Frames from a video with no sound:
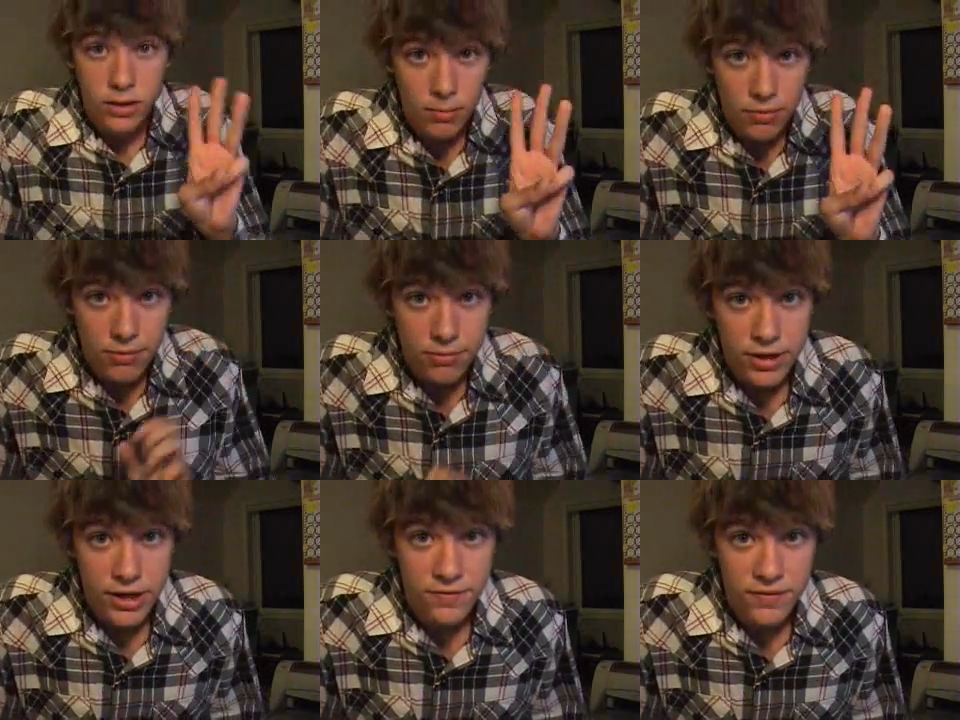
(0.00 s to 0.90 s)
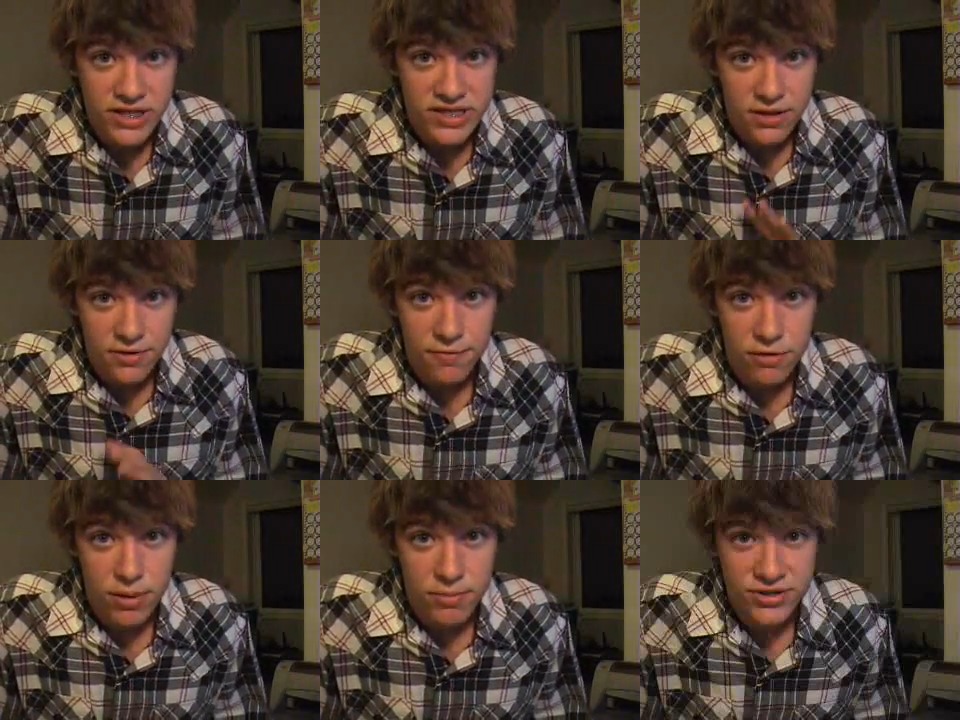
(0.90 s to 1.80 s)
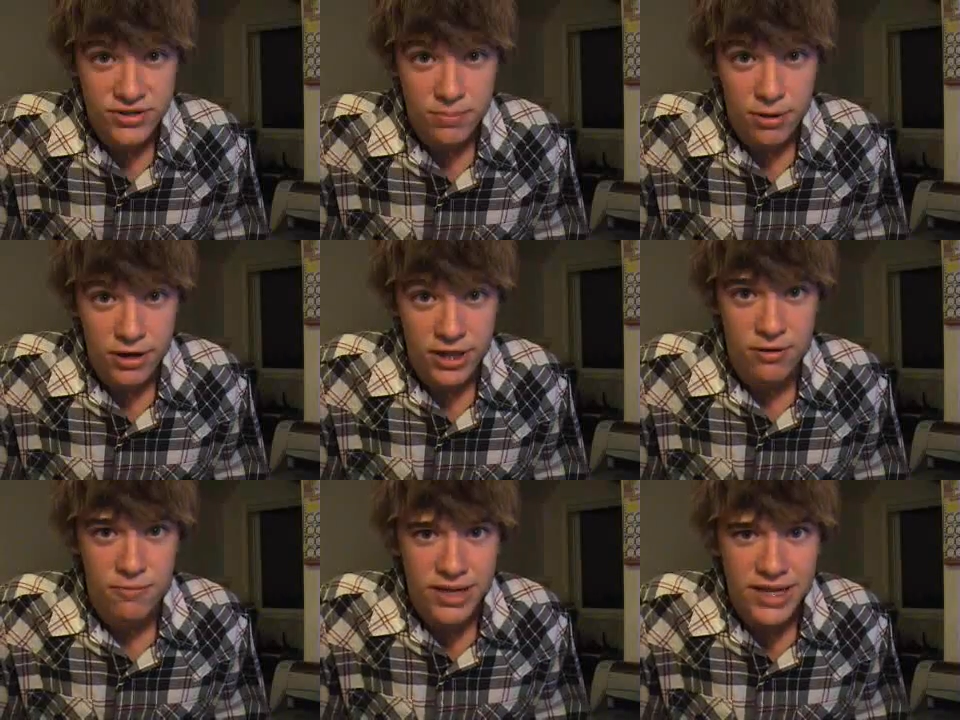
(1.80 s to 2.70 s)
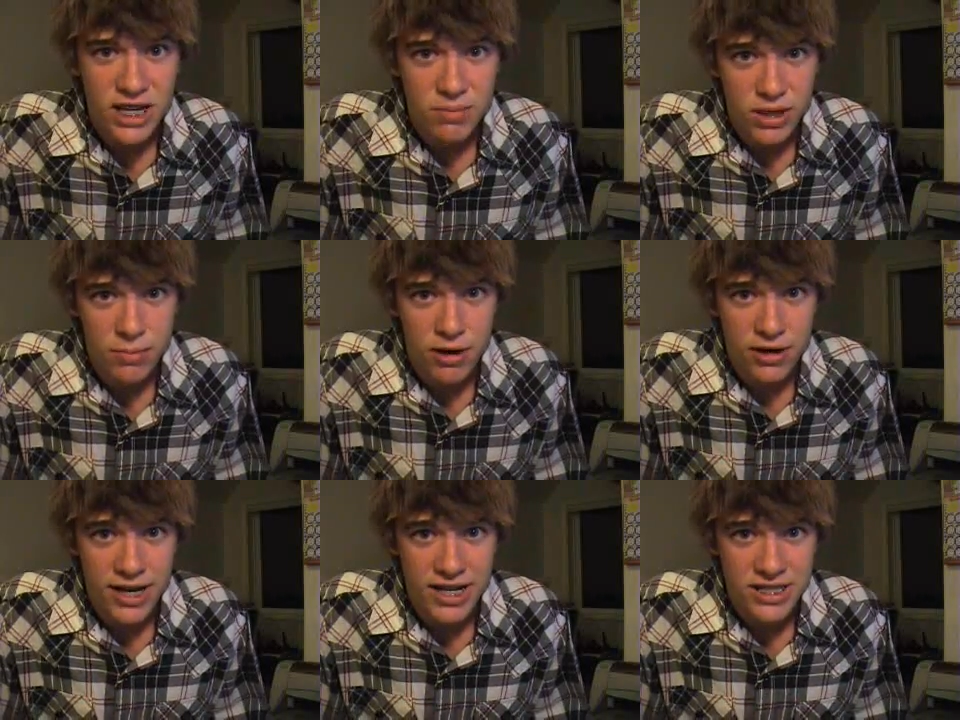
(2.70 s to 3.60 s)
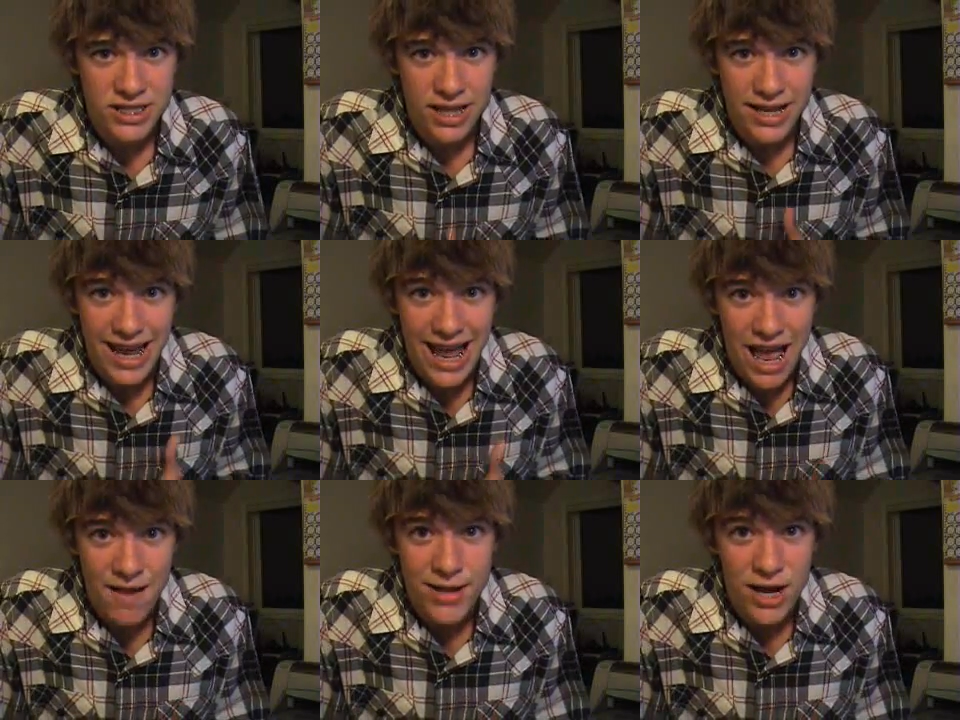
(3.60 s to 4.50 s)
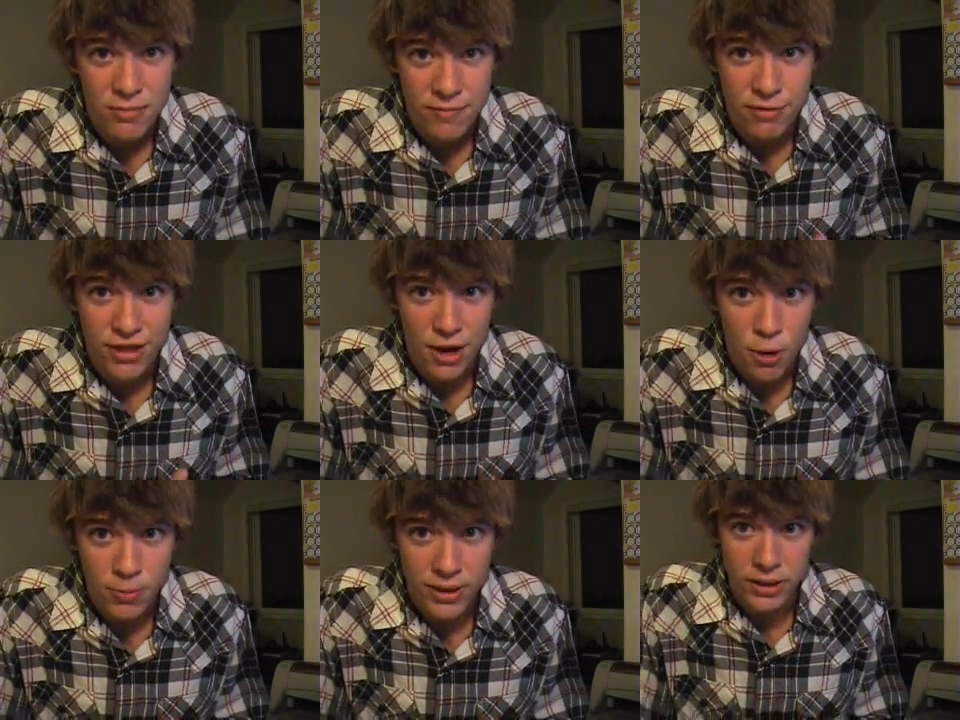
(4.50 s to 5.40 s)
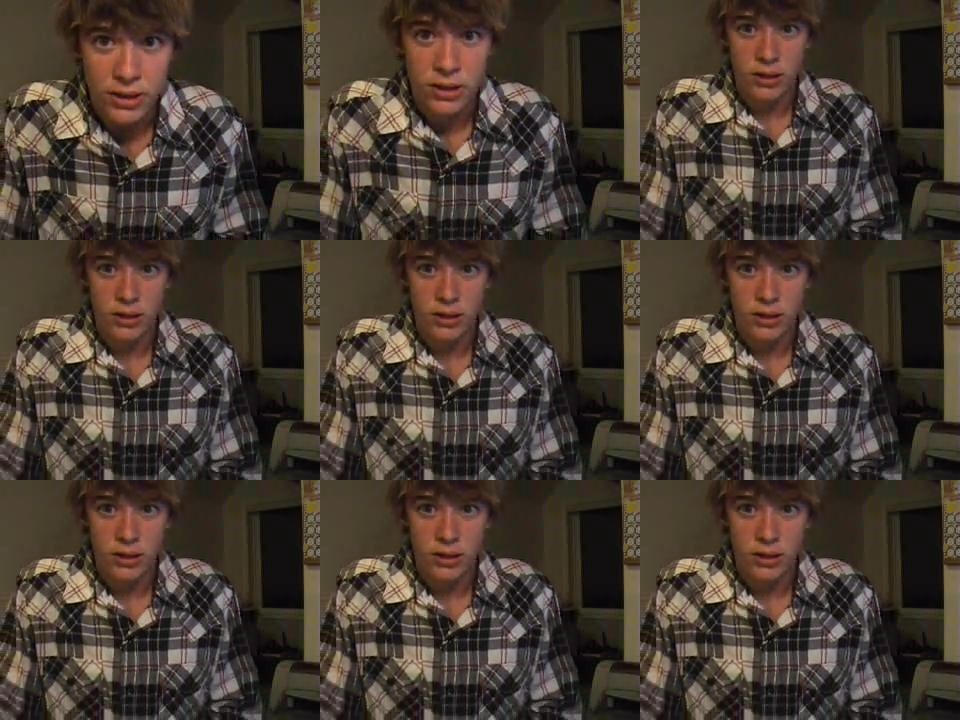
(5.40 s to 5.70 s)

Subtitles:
Number 3, convince the other 4 members in your party that you really need to be at the park gates like a half hour before they open.